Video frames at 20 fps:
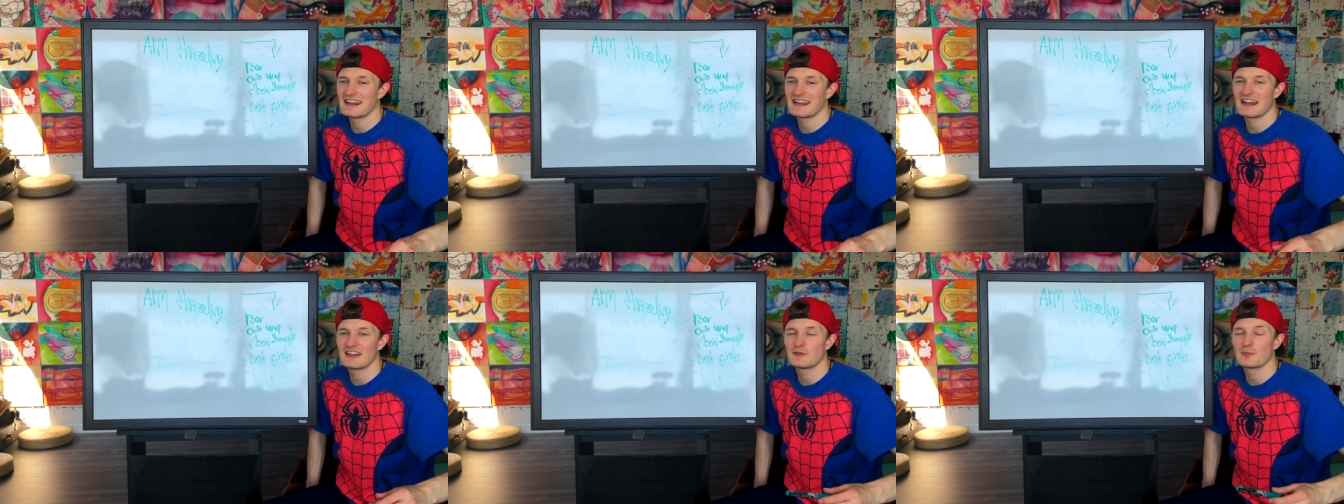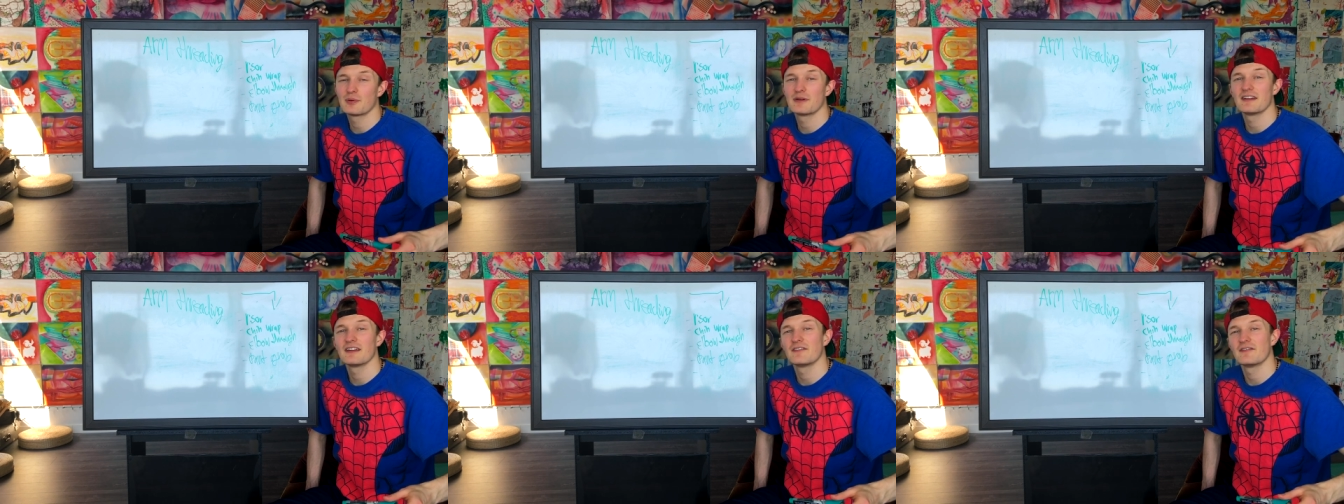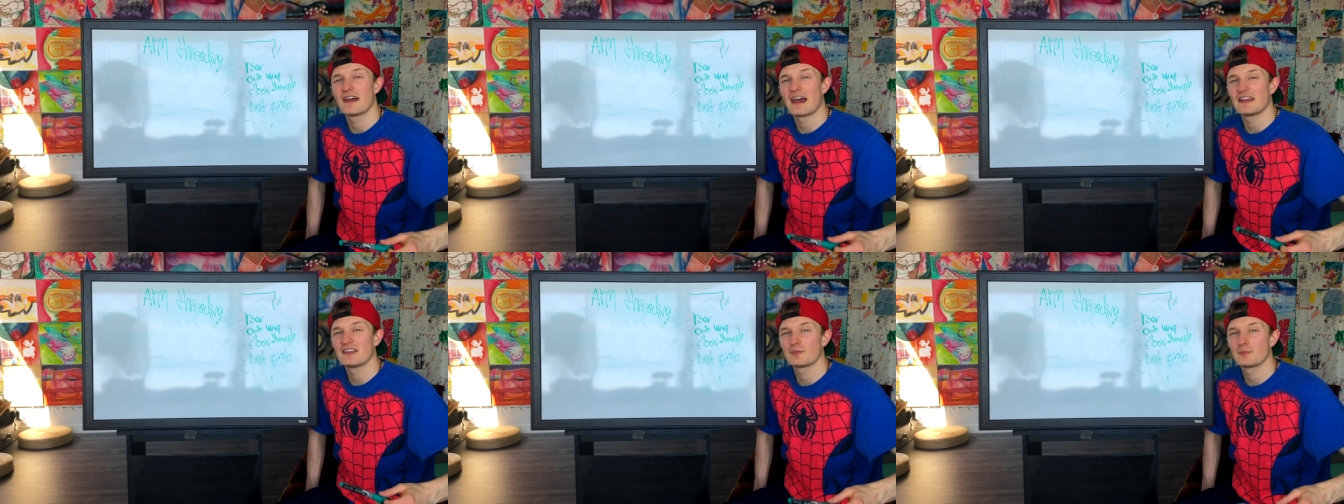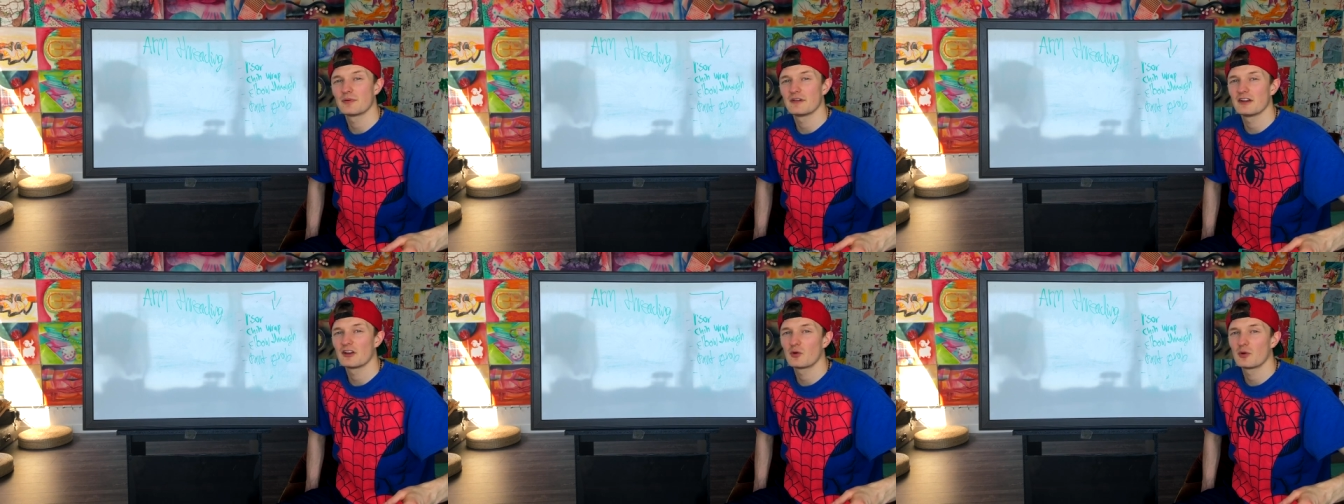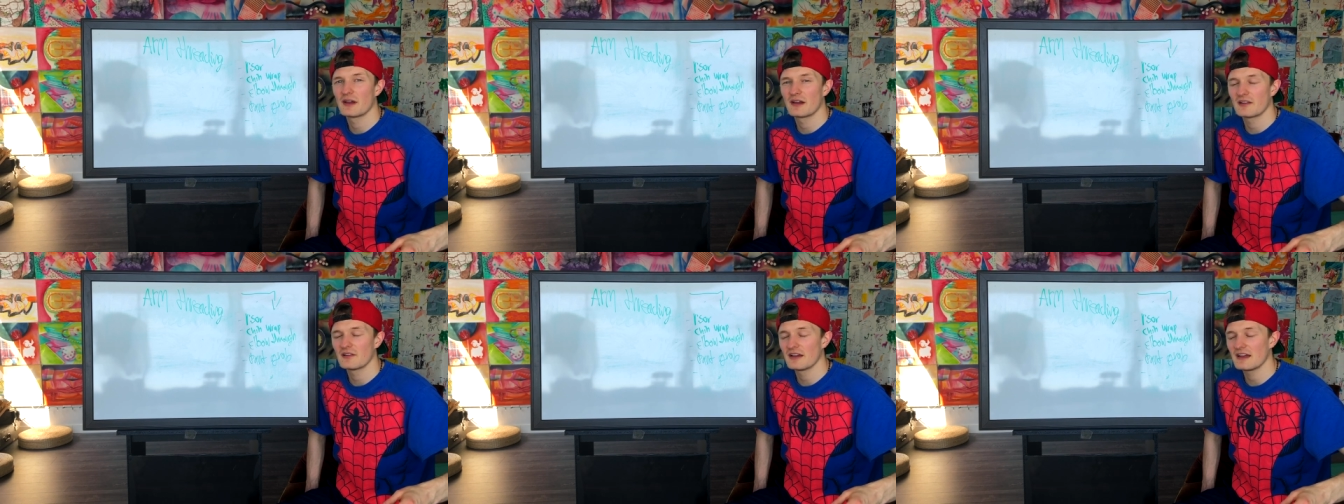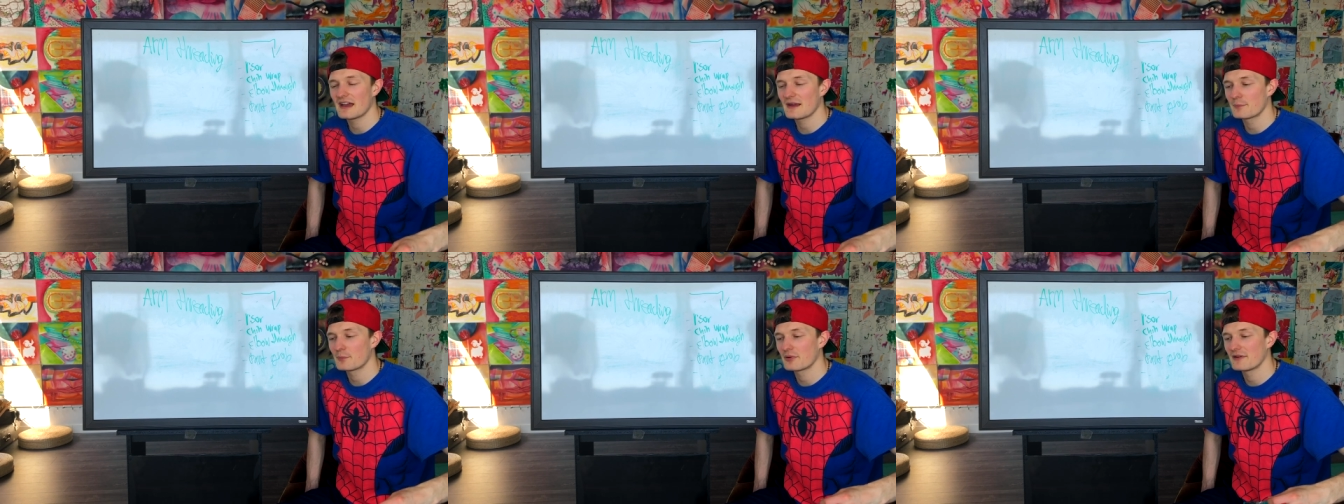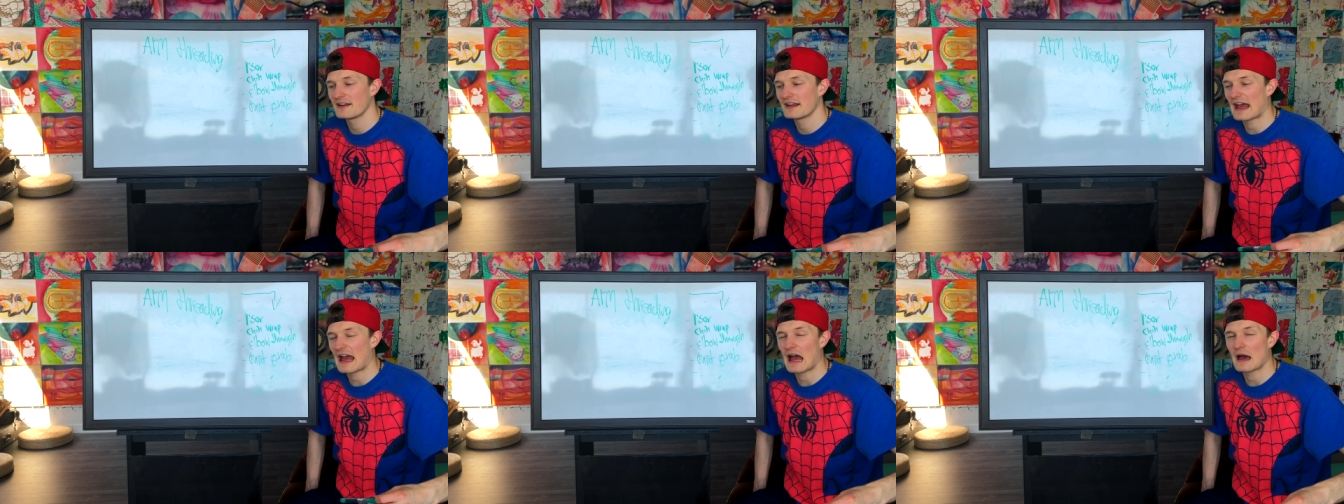it gets pretty advanced pretty quickly and
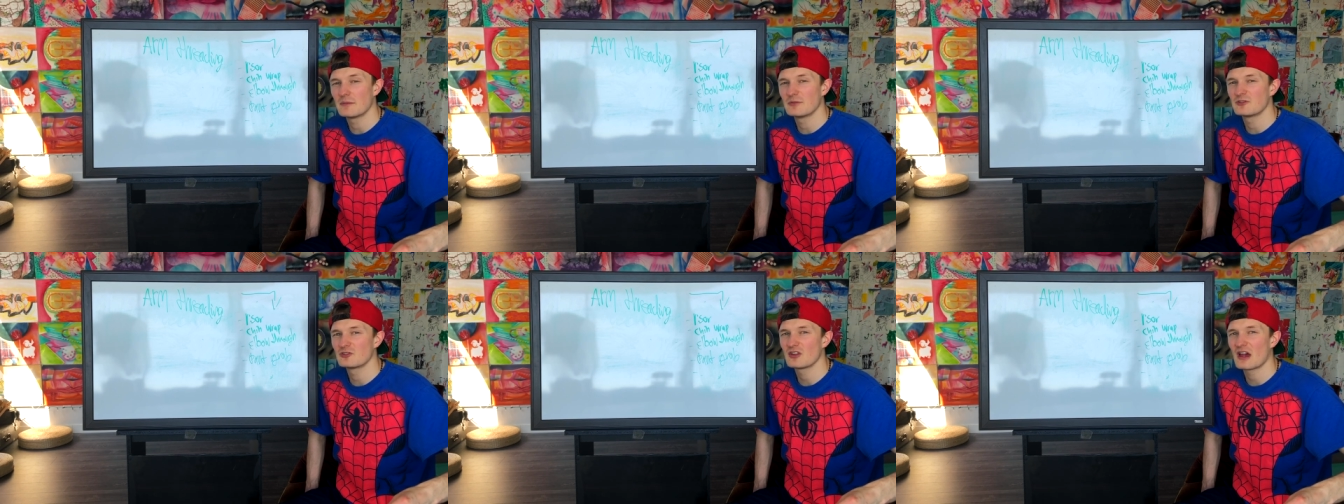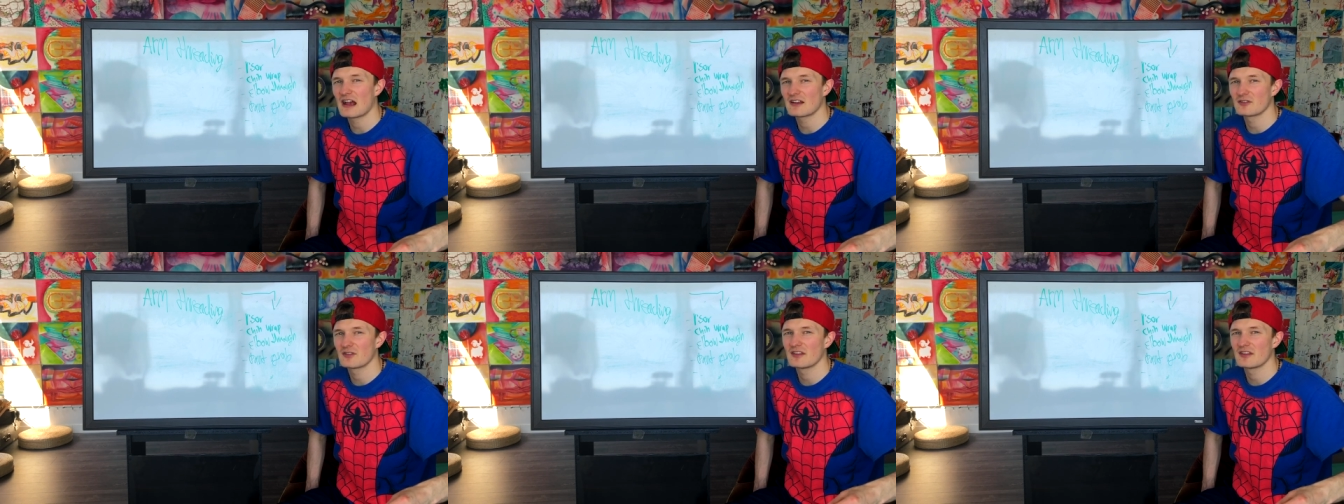pretty abstract.